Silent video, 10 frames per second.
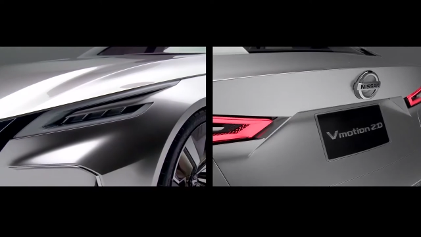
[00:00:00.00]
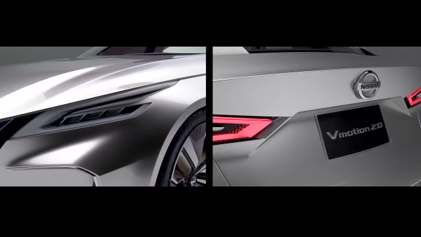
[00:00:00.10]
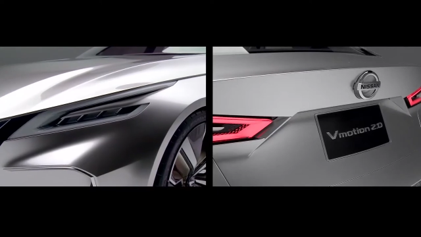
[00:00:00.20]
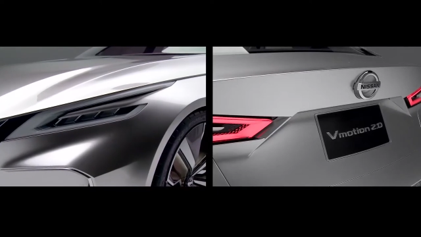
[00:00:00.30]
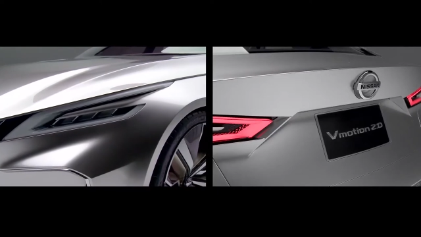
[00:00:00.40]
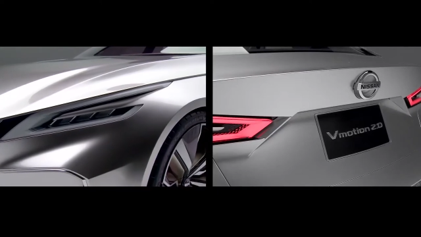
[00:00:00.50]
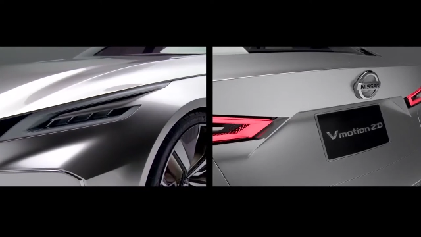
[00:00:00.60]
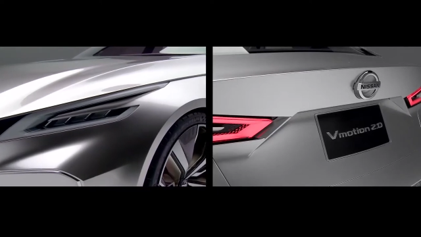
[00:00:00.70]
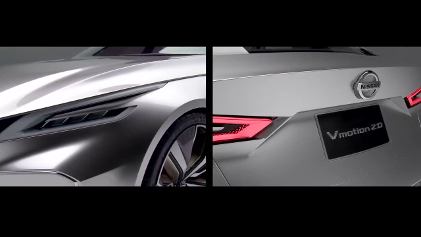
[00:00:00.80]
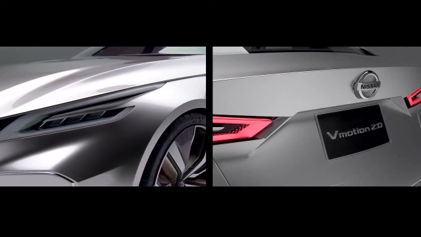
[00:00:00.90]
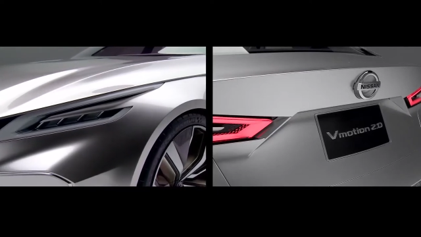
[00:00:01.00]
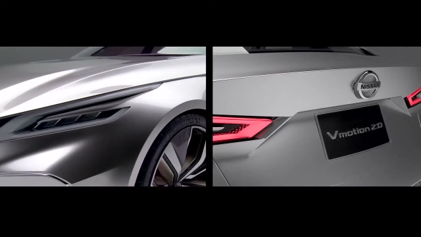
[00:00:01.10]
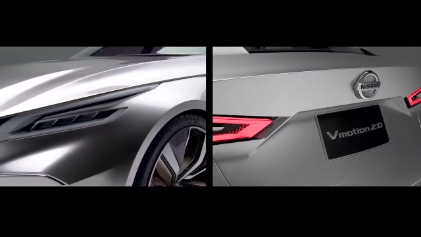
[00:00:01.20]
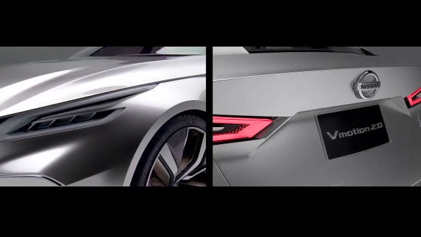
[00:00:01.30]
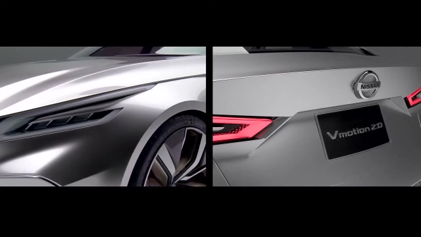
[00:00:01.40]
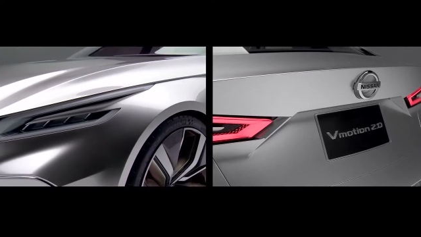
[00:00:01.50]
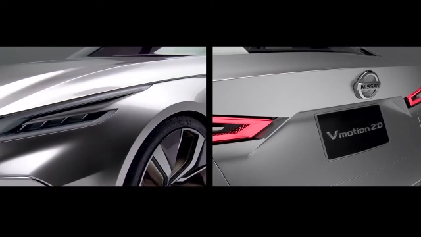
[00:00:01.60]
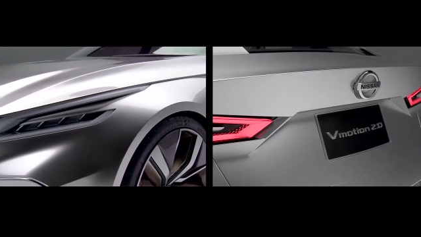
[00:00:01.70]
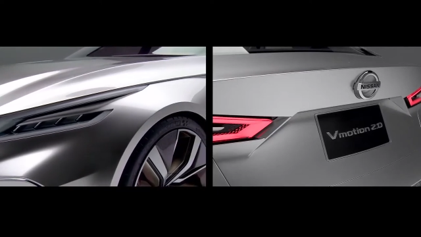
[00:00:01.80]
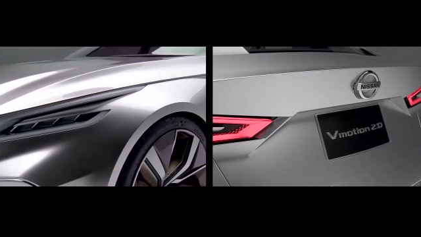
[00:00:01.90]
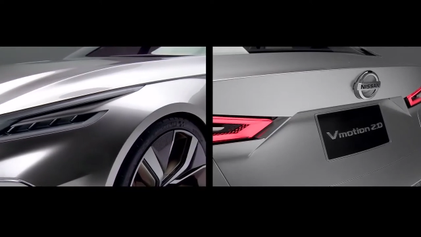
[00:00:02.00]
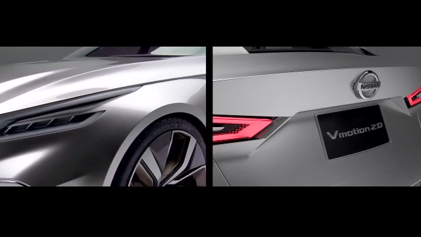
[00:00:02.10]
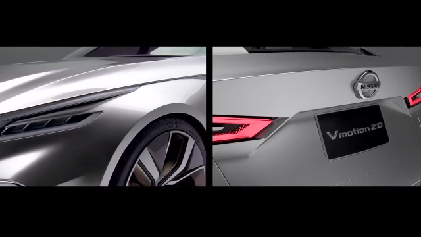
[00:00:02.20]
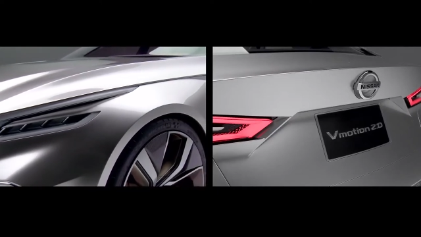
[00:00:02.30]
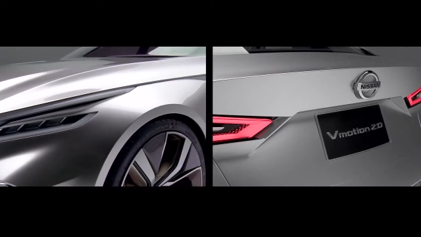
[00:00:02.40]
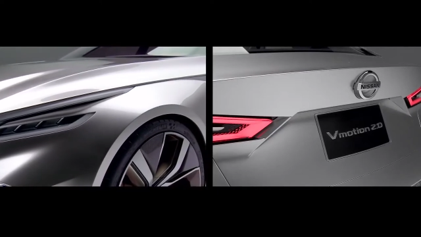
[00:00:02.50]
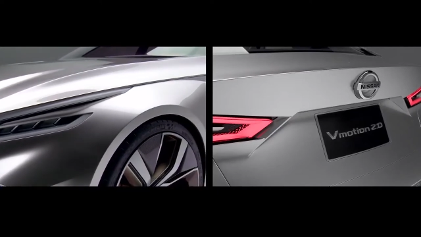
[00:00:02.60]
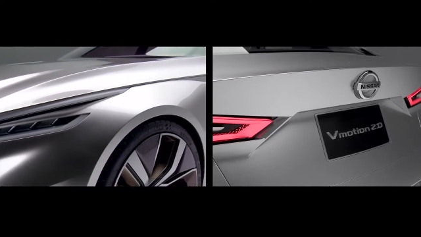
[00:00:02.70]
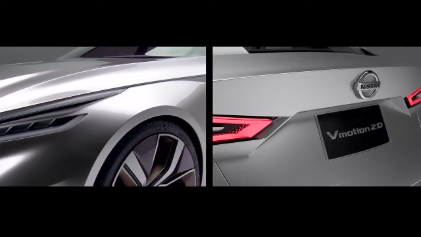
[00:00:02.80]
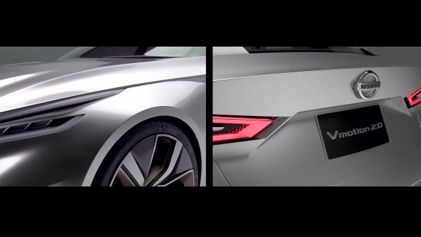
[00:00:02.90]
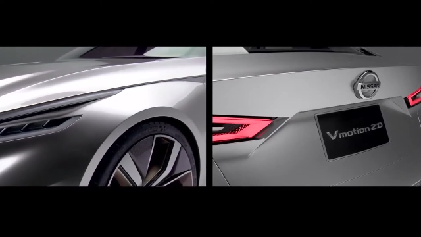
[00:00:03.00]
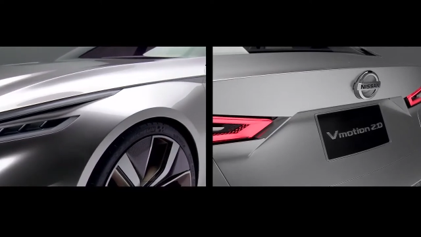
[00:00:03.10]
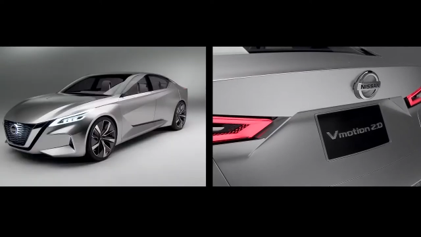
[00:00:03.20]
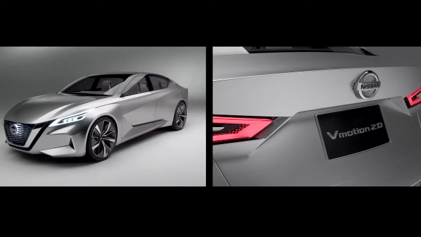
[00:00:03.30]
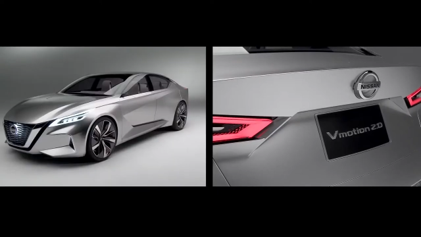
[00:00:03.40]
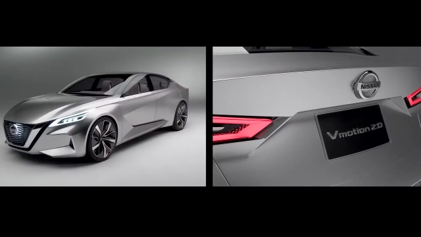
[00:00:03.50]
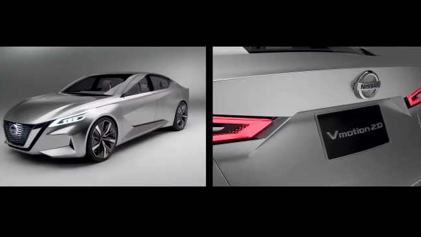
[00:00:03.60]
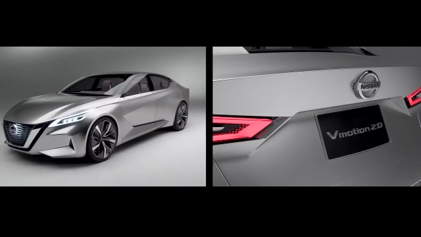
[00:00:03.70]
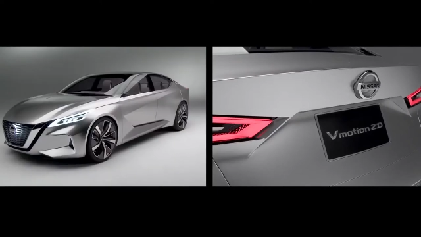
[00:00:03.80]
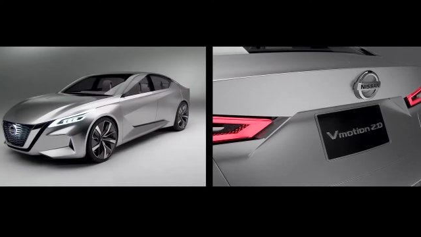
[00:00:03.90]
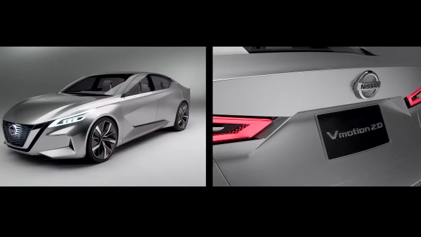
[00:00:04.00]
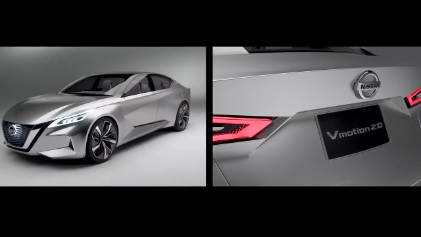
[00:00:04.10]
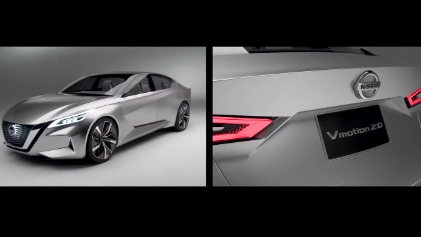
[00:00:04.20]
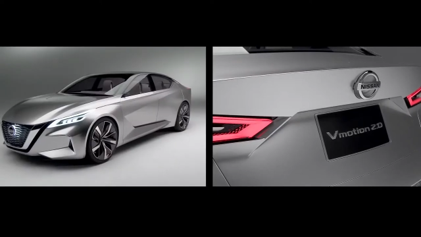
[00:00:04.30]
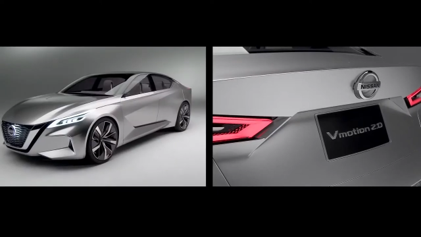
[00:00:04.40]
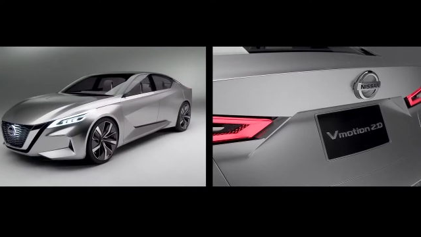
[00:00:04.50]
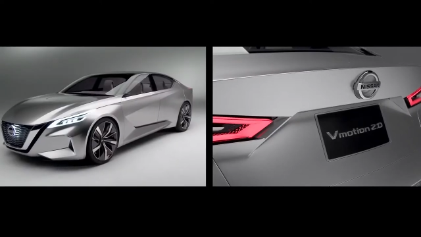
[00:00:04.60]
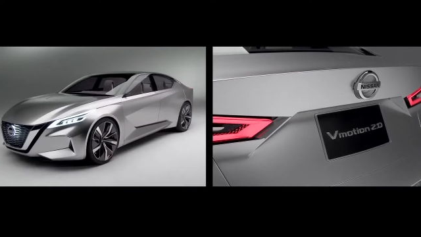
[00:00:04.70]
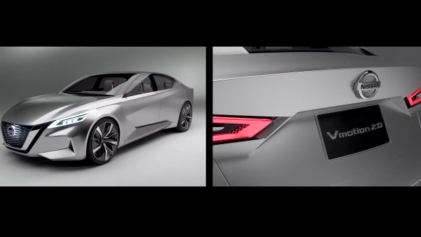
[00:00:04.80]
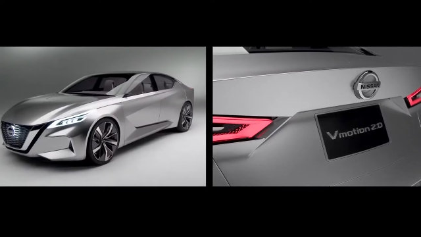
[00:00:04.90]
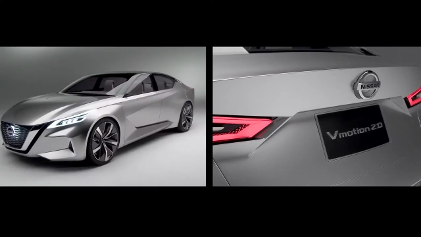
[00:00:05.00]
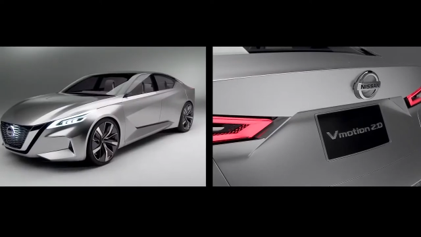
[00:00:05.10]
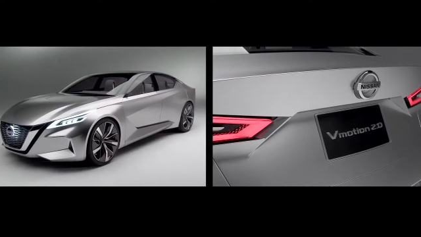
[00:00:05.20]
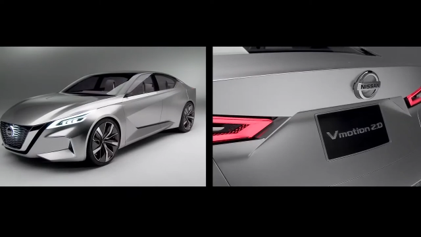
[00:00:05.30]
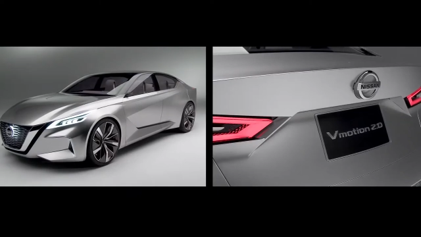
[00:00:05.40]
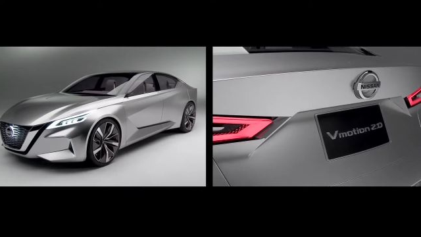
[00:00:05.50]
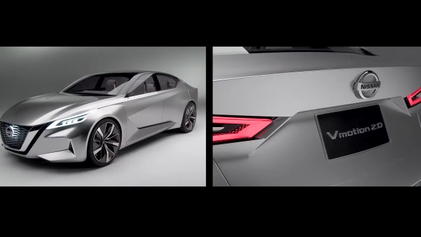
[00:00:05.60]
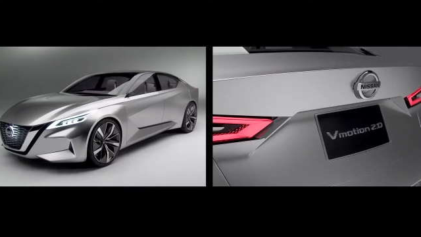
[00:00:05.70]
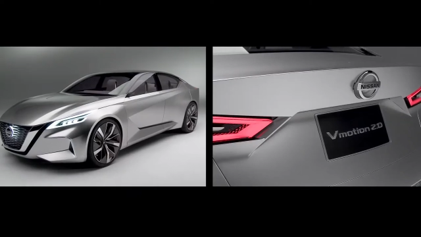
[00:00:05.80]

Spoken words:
No face is visible, so there are no lips to read.